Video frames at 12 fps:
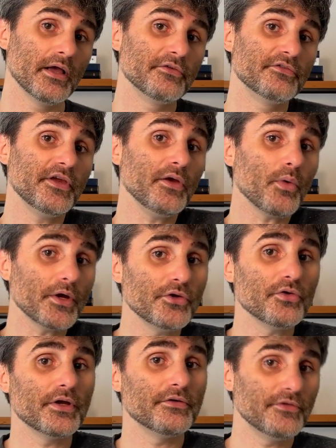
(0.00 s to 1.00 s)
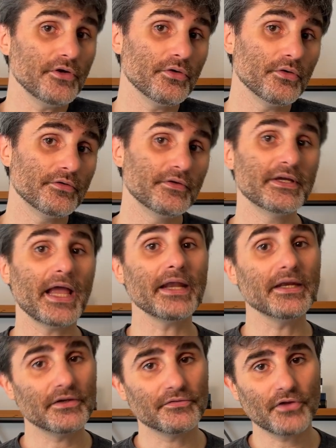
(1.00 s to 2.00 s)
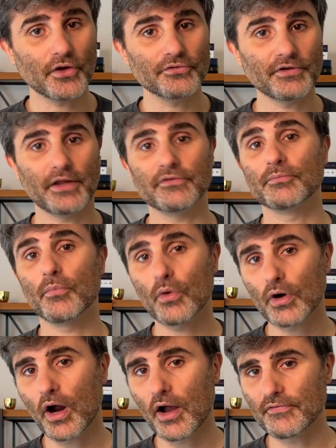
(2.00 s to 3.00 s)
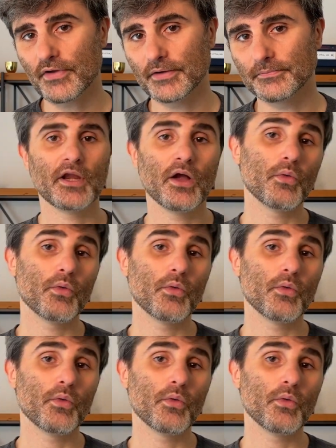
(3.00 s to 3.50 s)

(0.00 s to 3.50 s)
see what you can do to get into flow states more often.